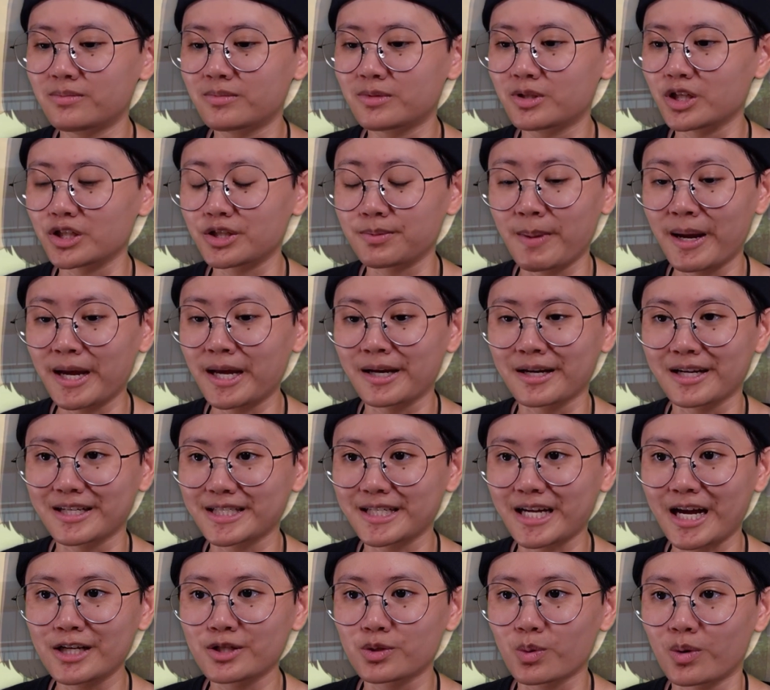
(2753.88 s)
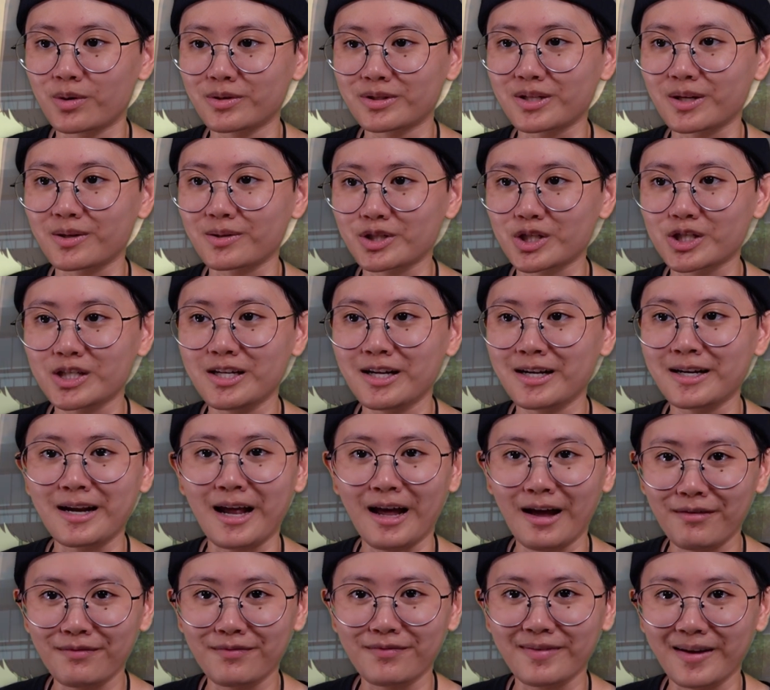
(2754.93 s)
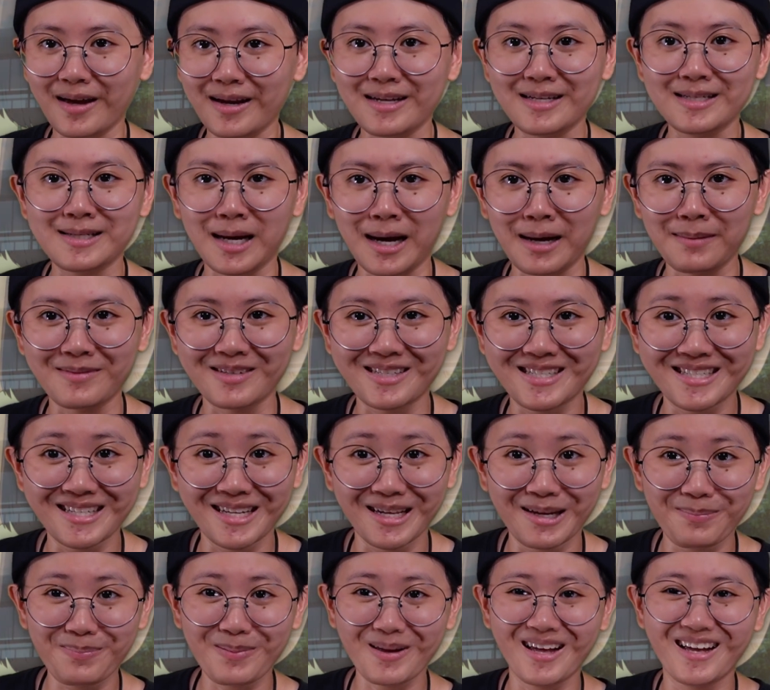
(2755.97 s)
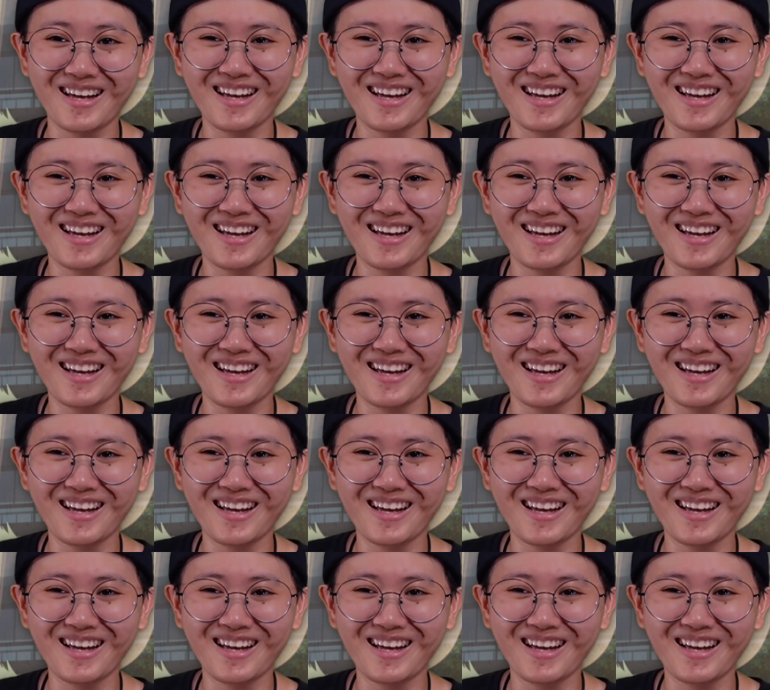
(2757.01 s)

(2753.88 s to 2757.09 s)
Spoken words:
just making the schedule, so she didn't have any time to sleep.